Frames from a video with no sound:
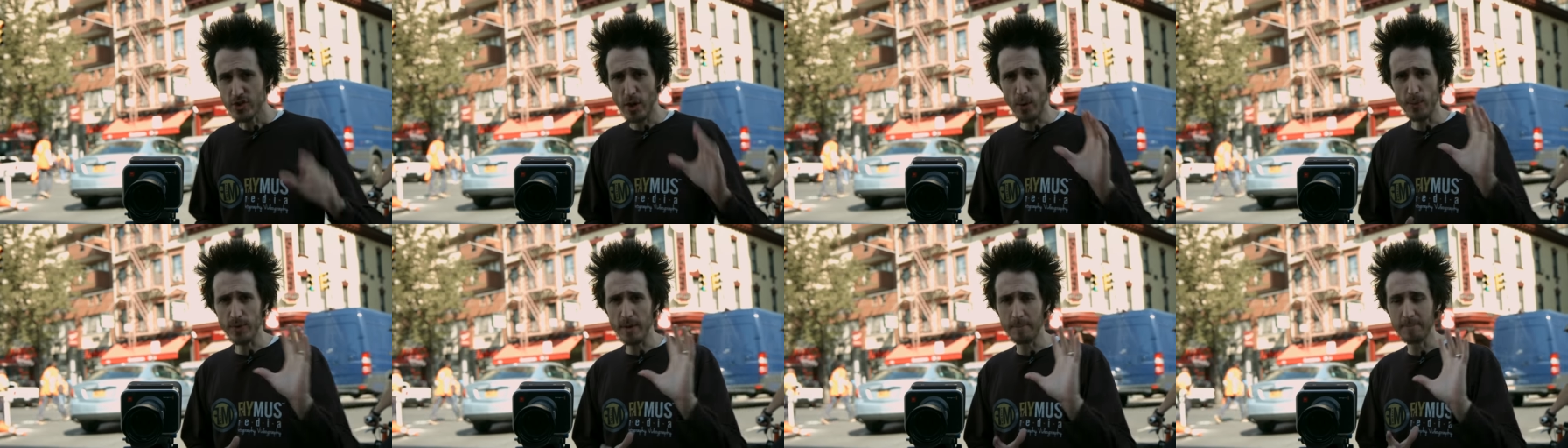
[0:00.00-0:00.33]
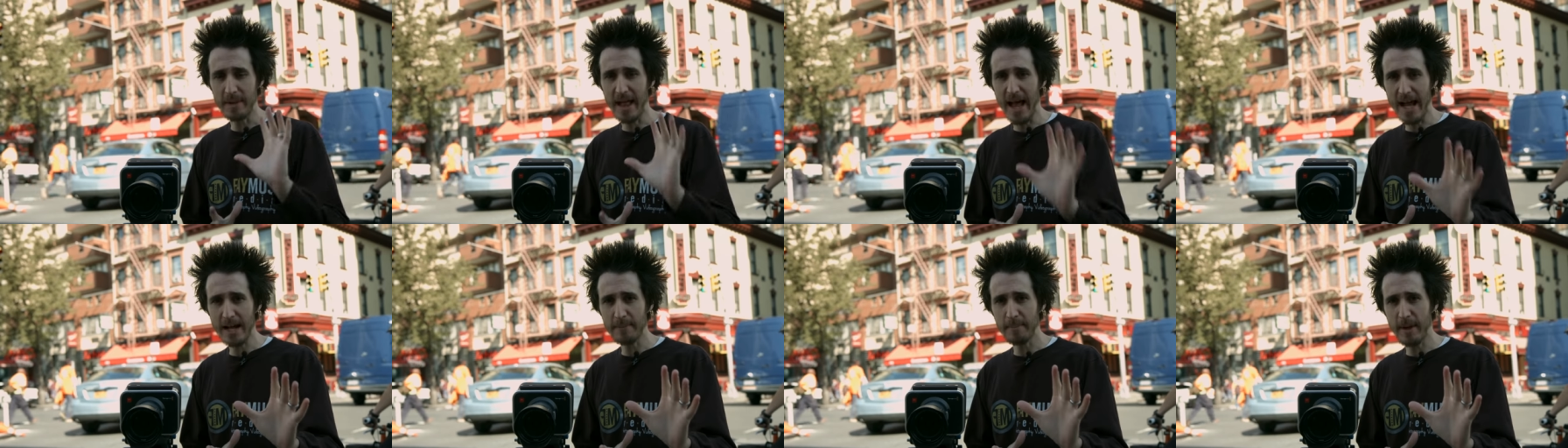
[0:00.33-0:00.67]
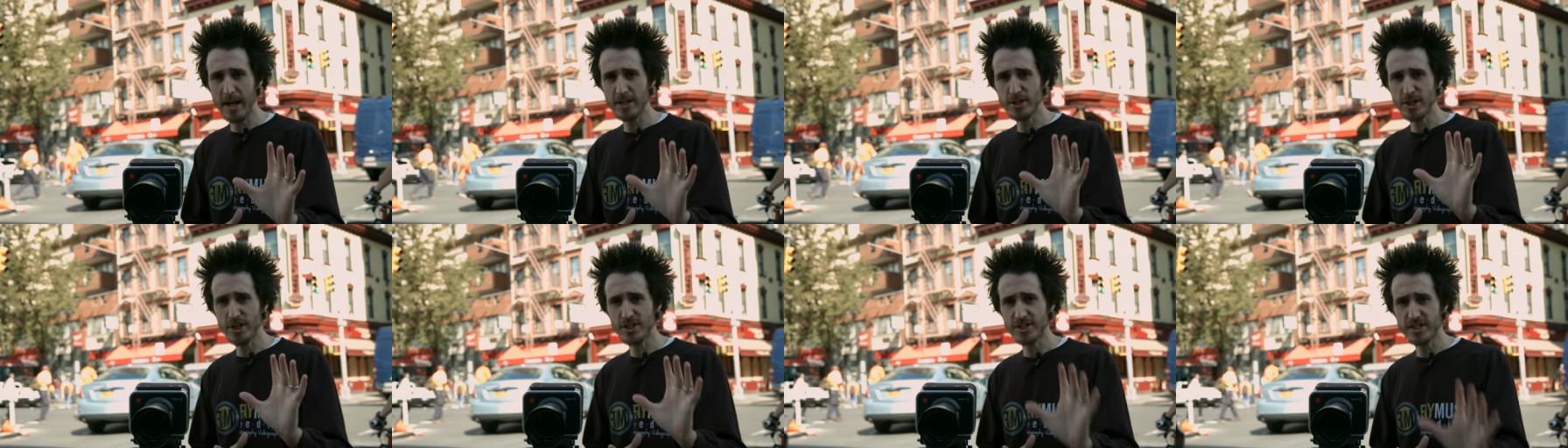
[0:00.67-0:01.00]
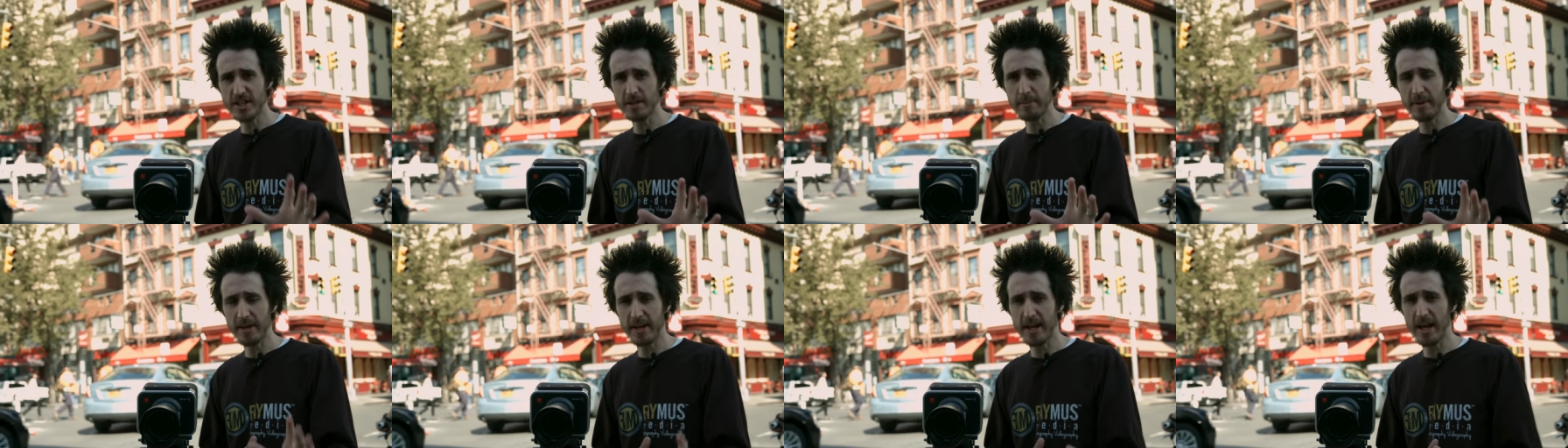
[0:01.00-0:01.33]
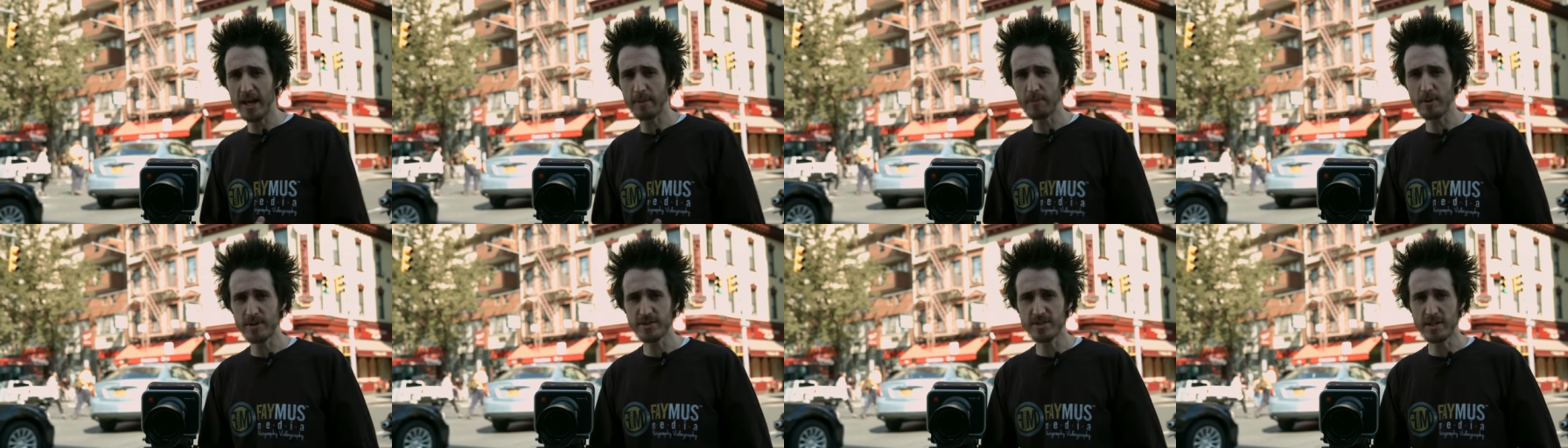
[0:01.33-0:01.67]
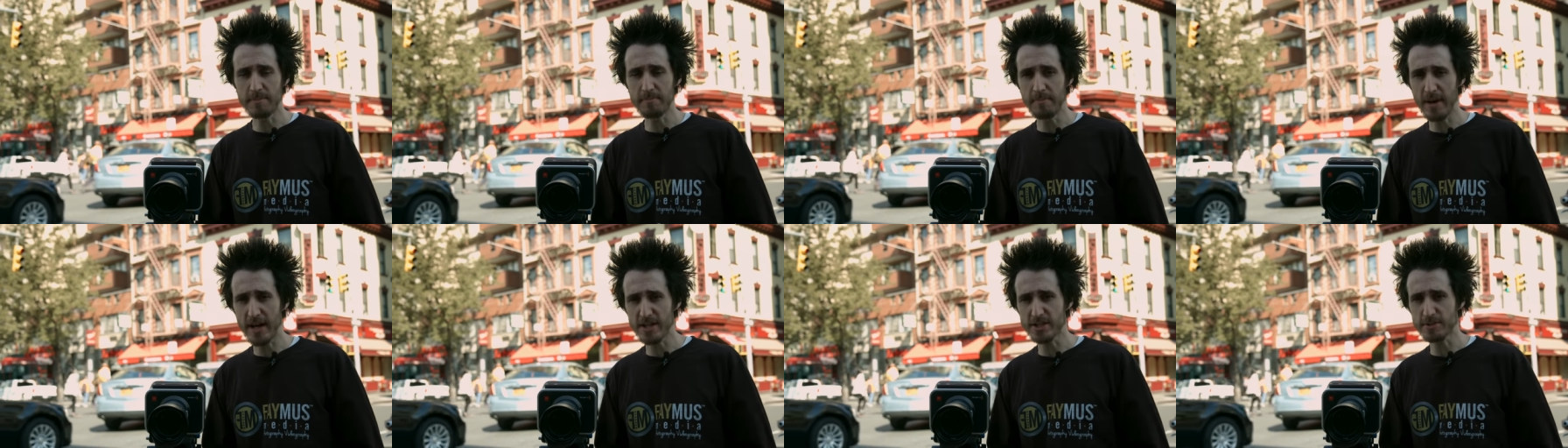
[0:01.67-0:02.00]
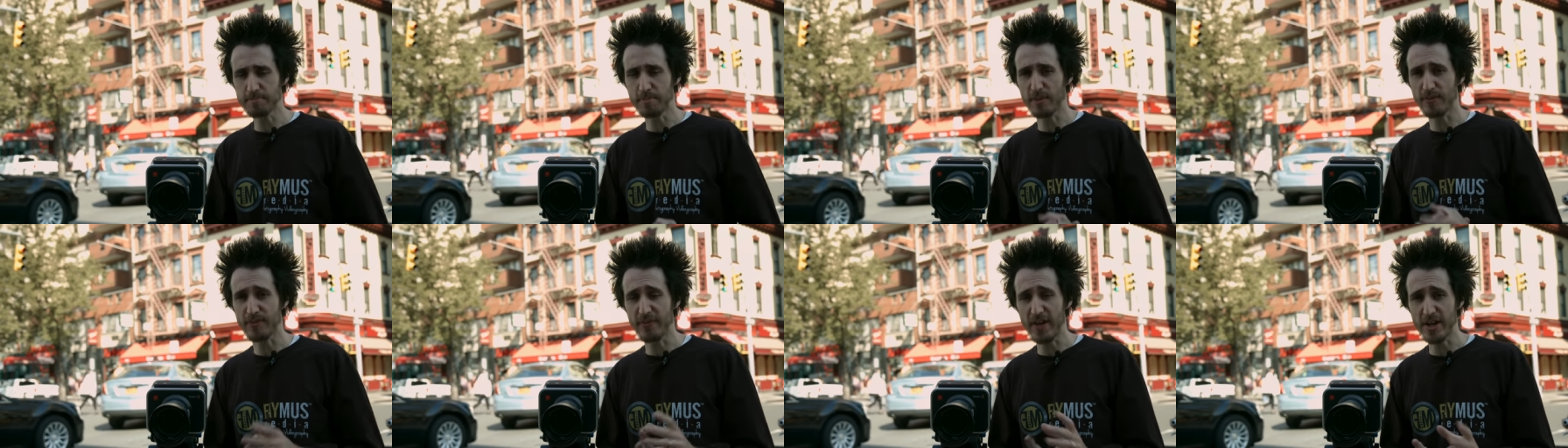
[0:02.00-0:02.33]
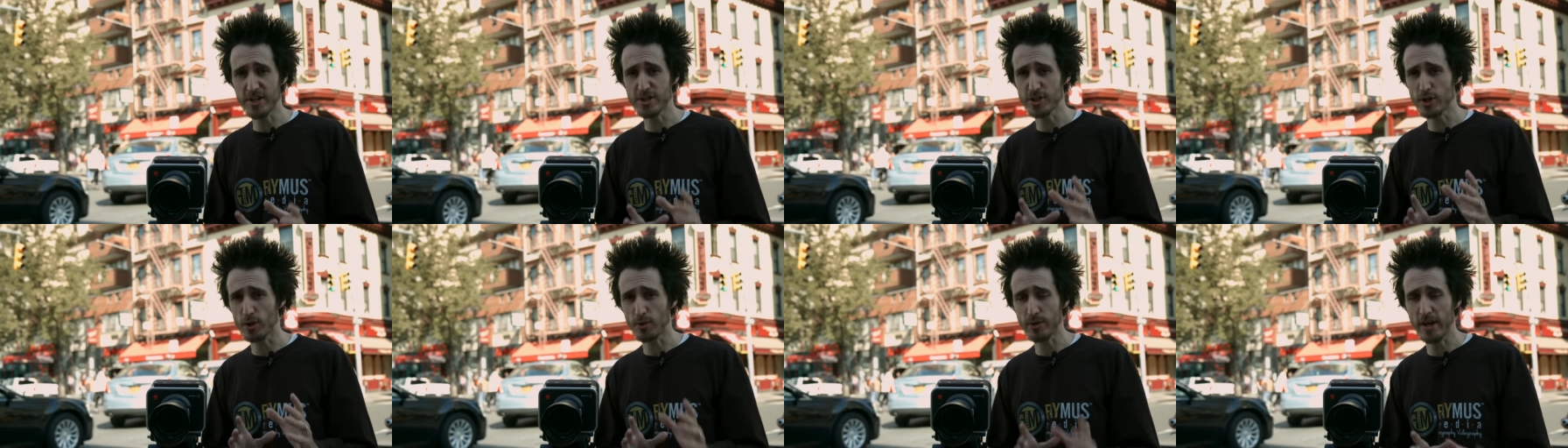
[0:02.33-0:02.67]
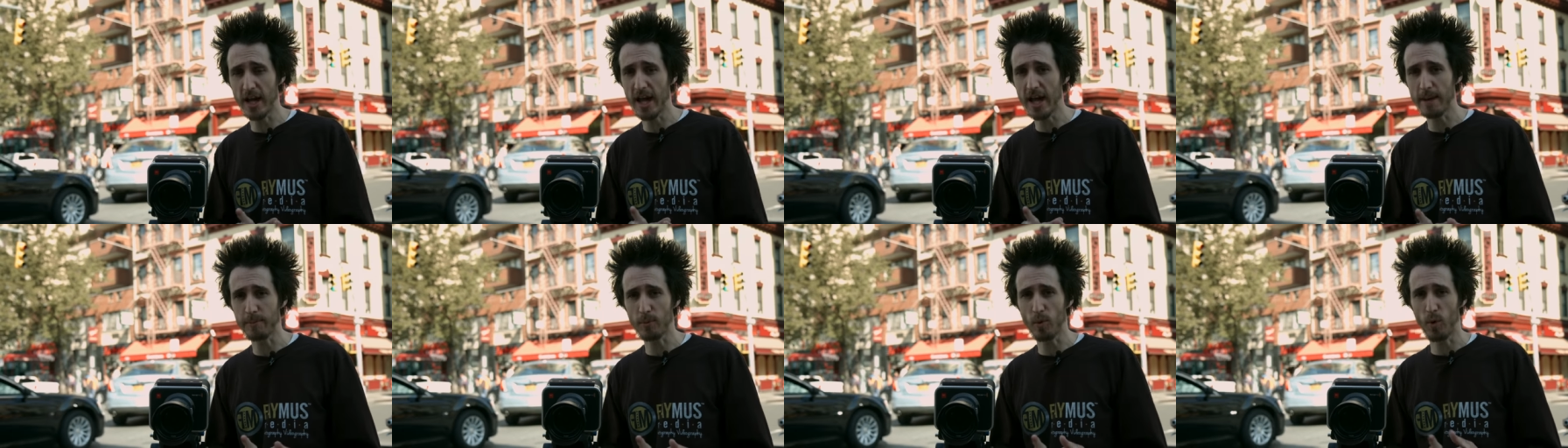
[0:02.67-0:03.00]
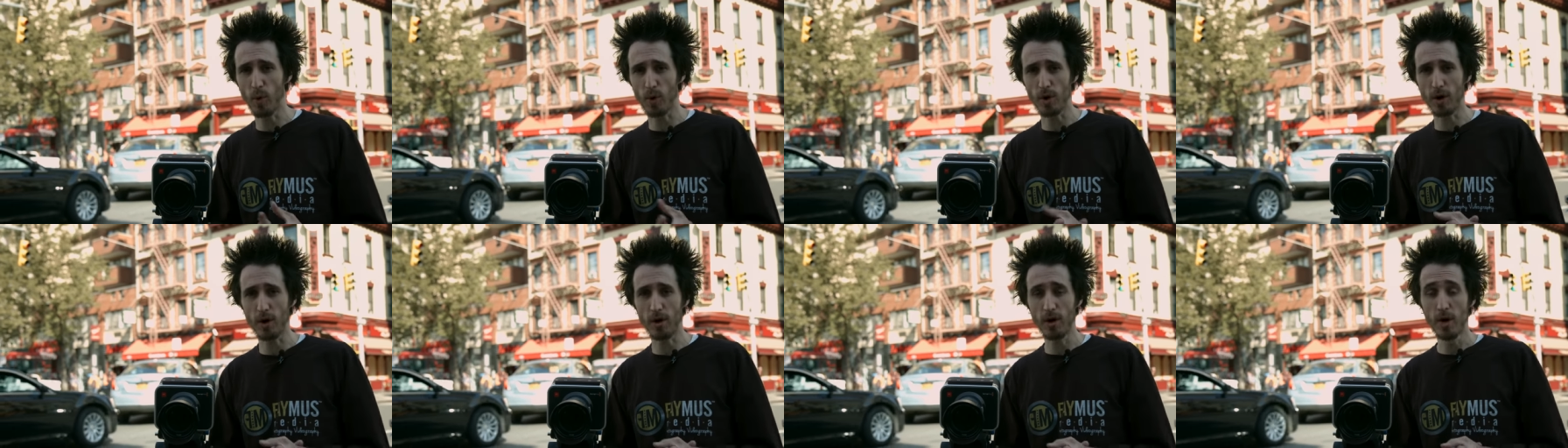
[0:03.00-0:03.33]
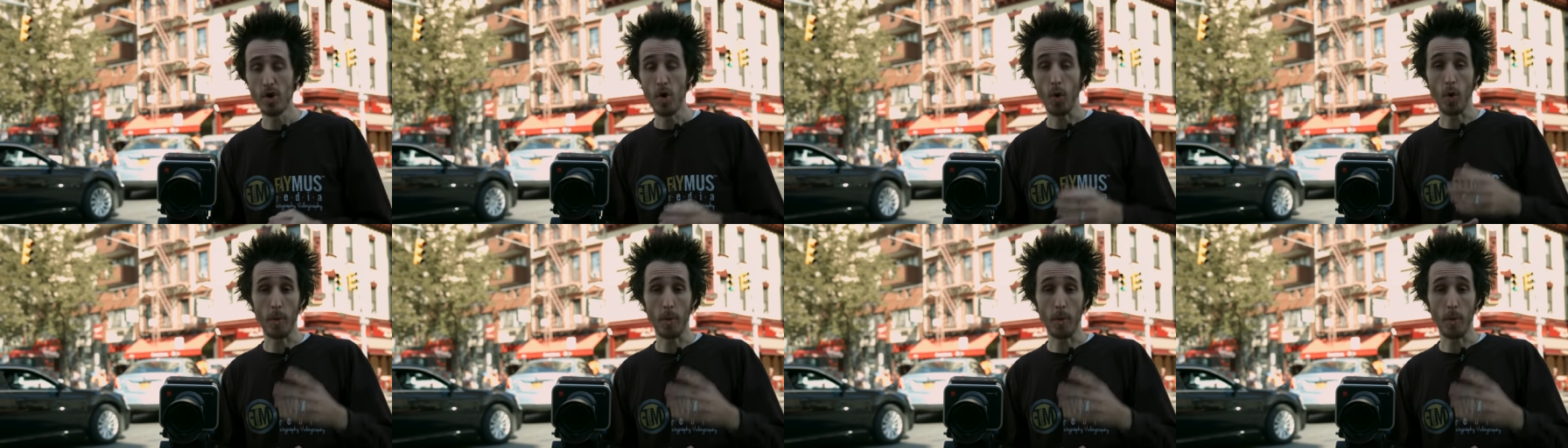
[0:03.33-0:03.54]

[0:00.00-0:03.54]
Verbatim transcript: So the Blackmagic Cinema Camera is the best professional camcorder